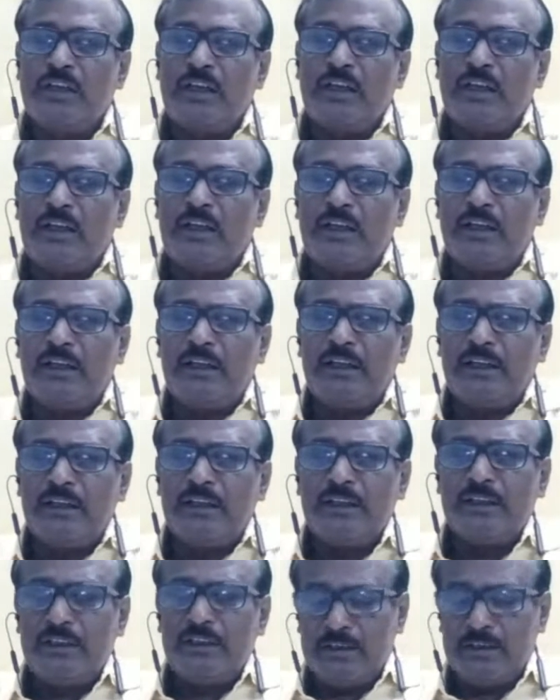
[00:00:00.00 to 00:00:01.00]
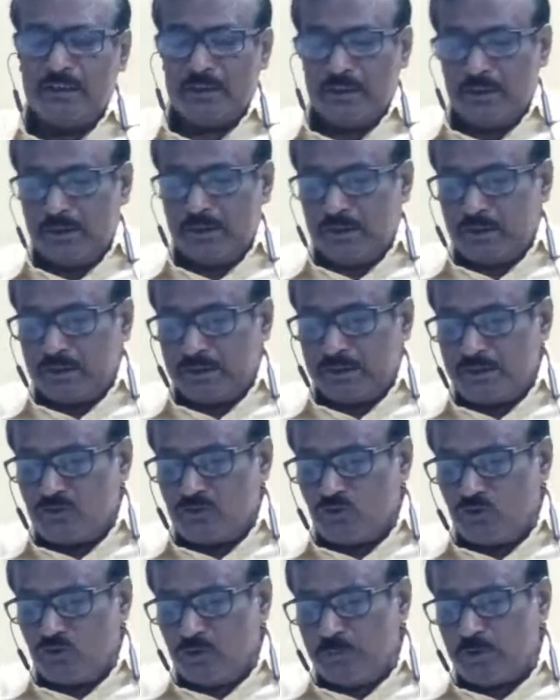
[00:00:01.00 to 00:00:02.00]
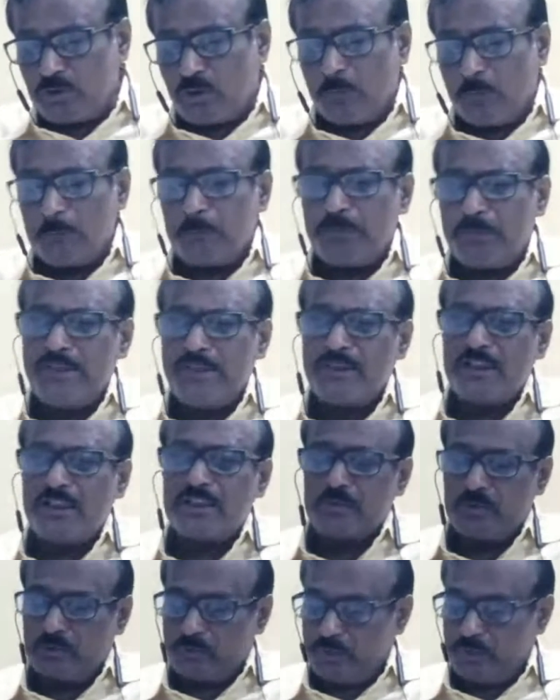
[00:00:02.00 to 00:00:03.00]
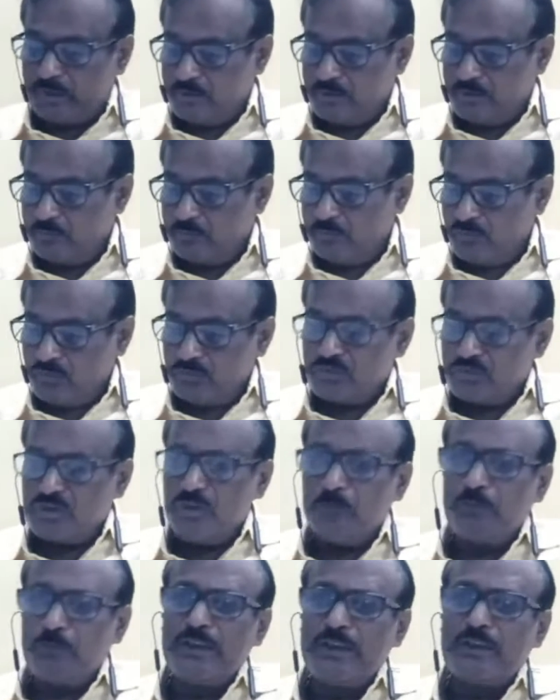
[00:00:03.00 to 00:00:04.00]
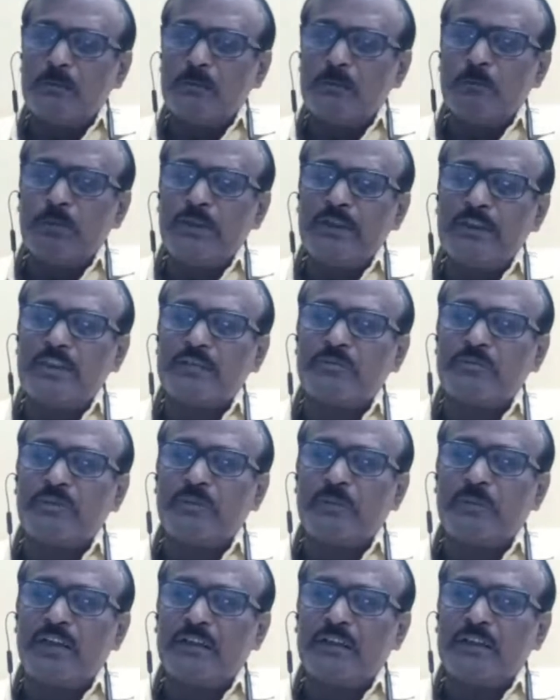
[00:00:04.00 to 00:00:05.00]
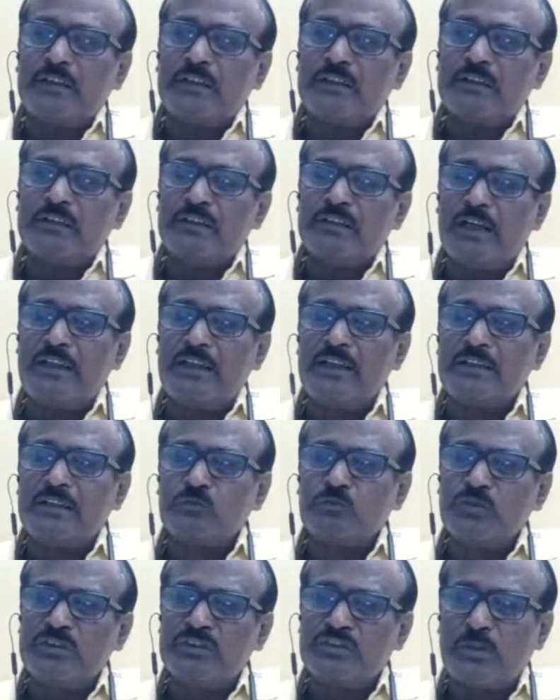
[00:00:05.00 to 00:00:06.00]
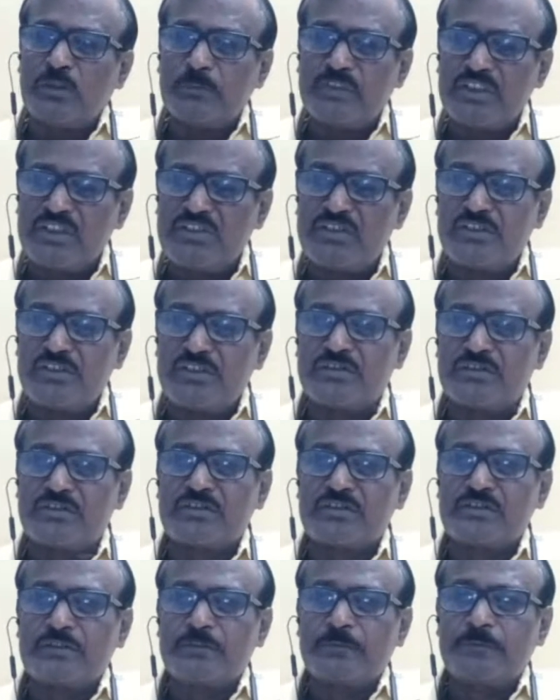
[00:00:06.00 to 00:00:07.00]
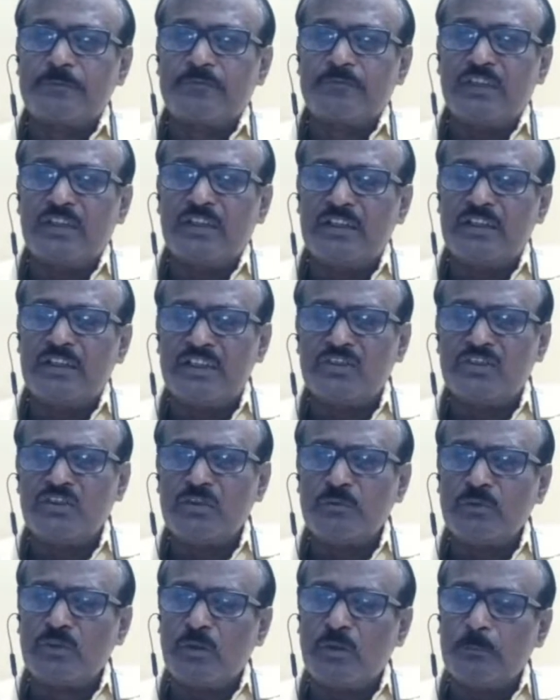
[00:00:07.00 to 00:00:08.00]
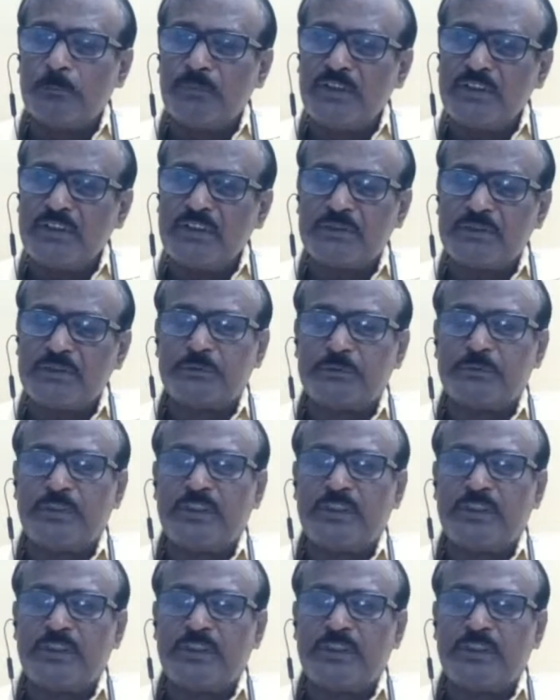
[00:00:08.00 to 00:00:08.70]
a reasonable complaint has been made. Simply a complaint has been made. That is with some reasons. Reasonable complaint has been made.